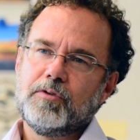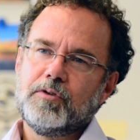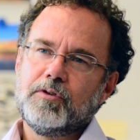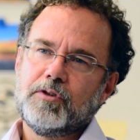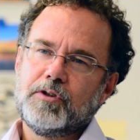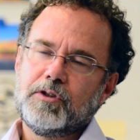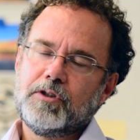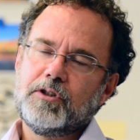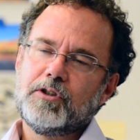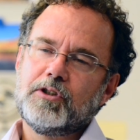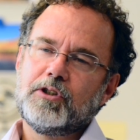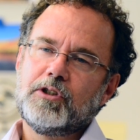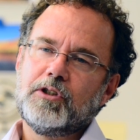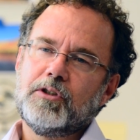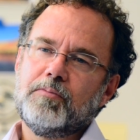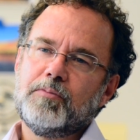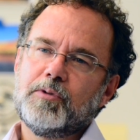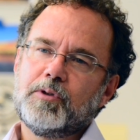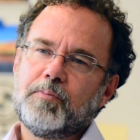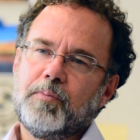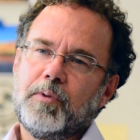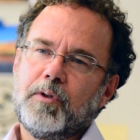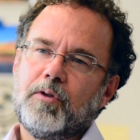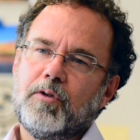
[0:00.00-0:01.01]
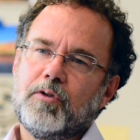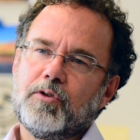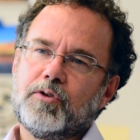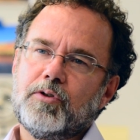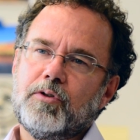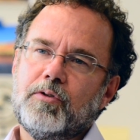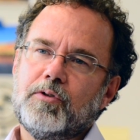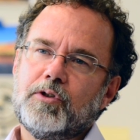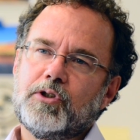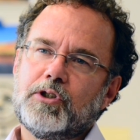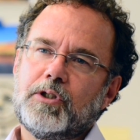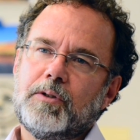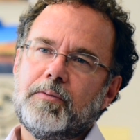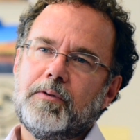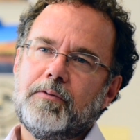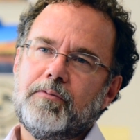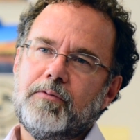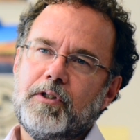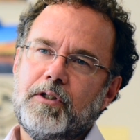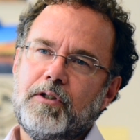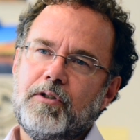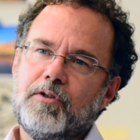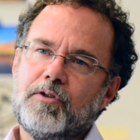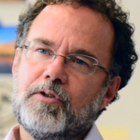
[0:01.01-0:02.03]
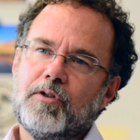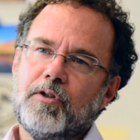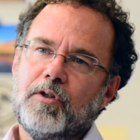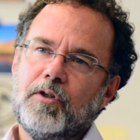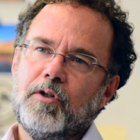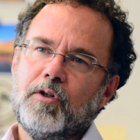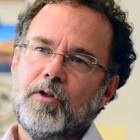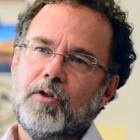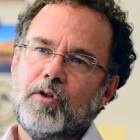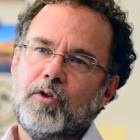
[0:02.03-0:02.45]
systems, but also in some of these